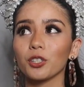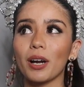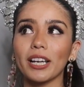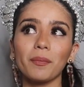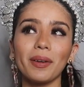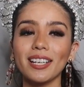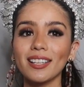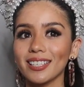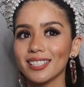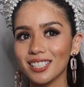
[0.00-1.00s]
or
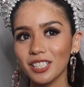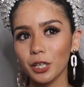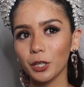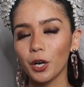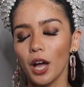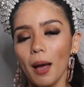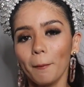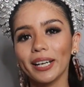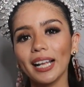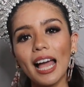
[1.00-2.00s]
recommending things to do,
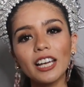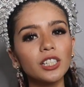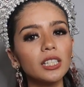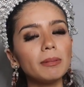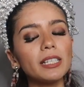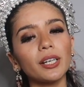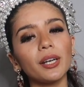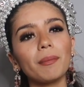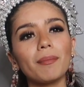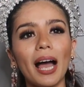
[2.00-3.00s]
but I'll actually be
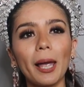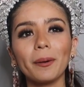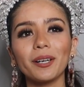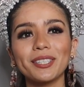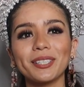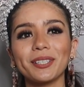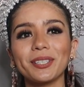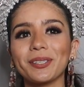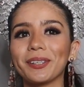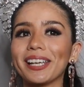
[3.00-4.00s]
sharing my personal
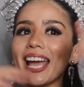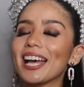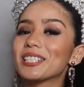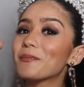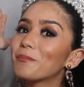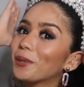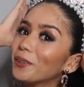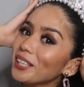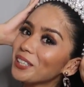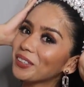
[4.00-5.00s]
story as a
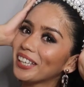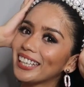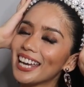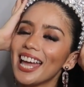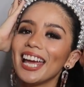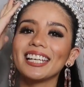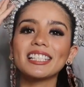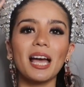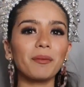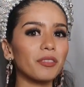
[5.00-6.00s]
beauty queen in
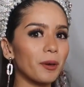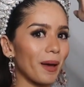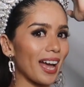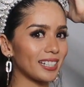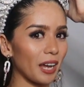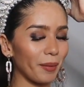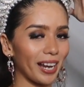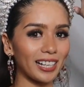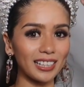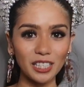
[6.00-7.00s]
time of the
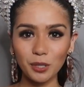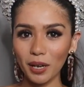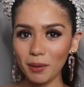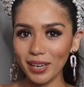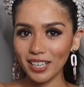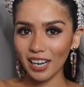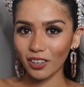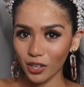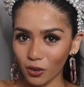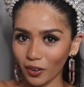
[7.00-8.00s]
pandemic. That's why may
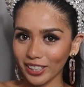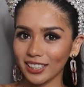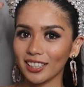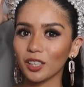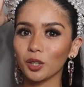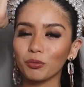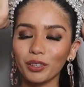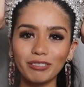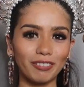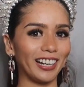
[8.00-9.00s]
crown ako, hindi lang to
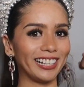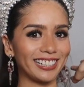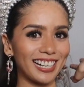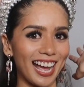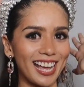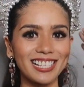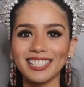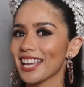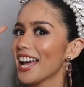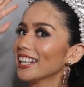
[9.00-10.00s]
for fun,
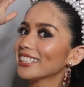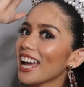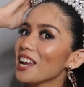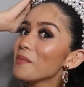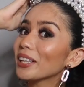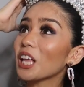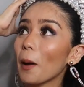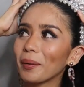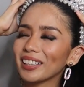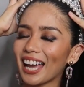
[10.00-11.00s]
guys. Dahil may
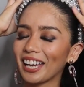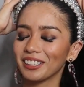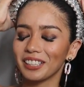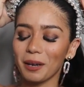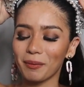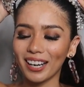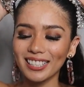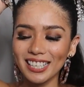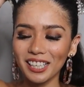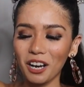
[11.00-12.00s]
topic tayo today, but
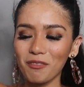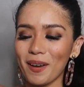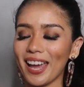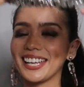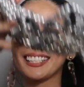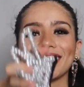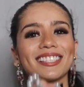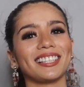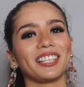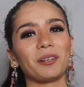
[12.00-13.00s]
I'll take it off my head because
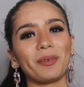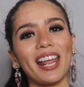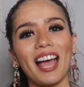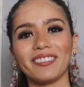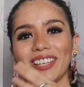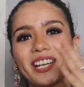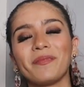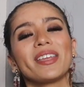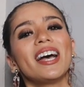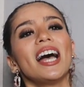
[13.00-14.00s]
it's a little bit heavy.
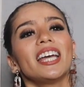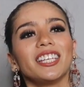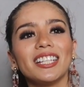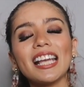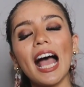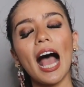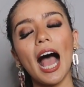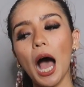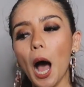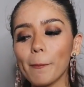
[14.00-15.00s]
Yun
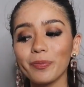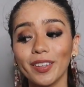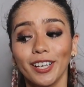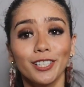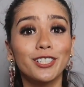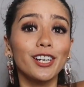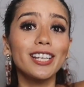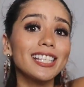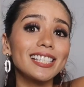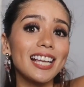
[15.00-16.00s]
nga,
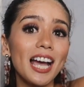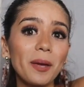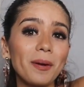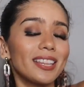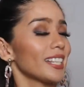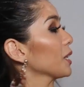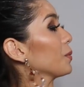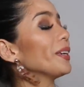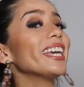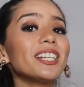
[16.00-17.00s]
during this time, I think
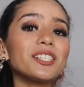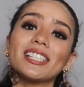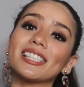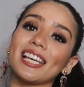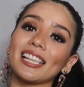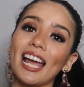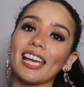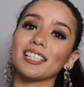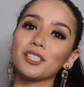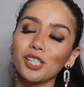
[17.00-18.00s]
it'll be interesting that
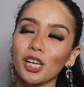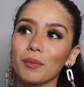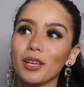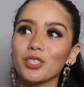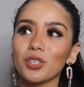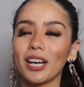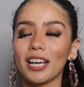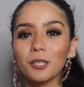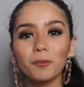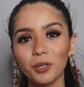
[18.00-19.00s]
I get to share my story
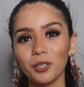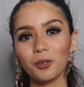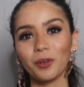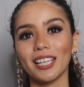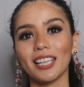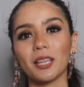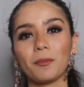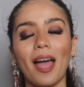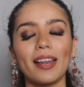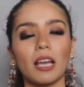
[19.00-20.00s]
as a beauty queen in the
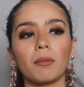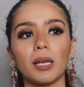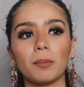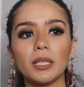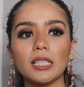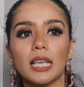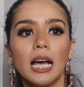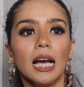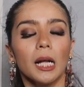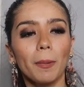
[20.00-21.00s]
pandemic because
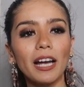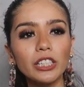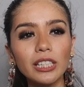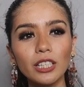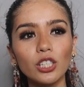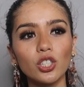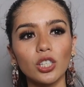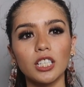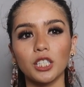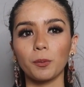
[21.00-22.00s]
the pageant
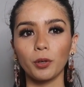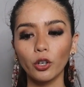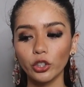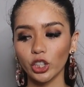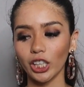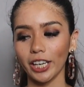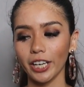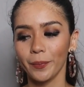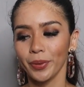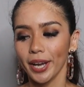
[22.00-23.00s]
industry is
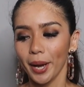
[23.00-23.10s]
approaching